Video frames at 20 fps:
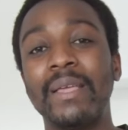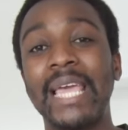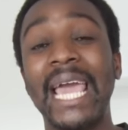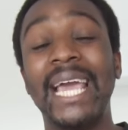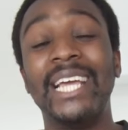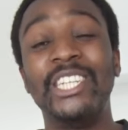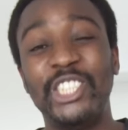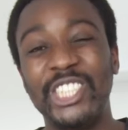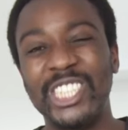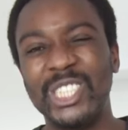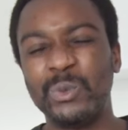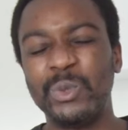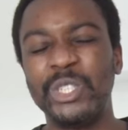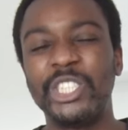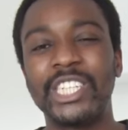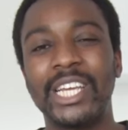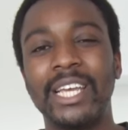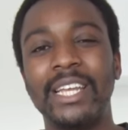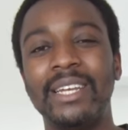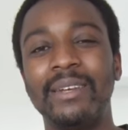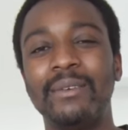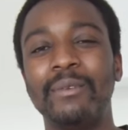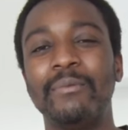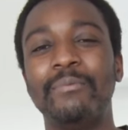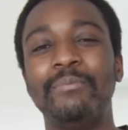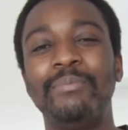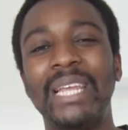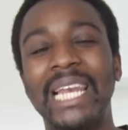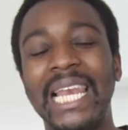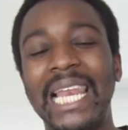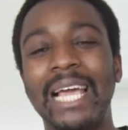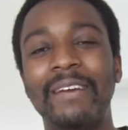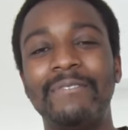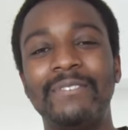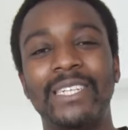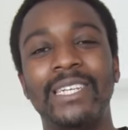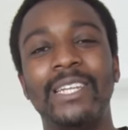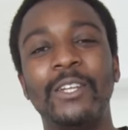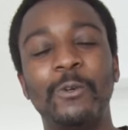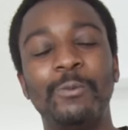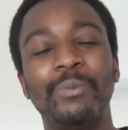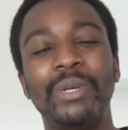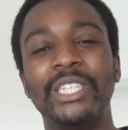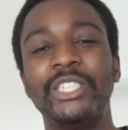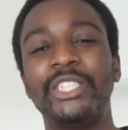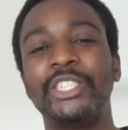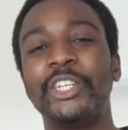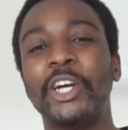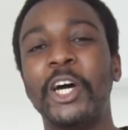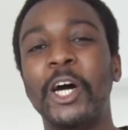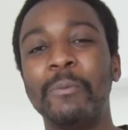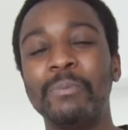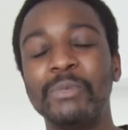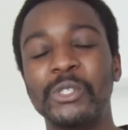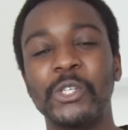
edges which can be left a little bit sharp.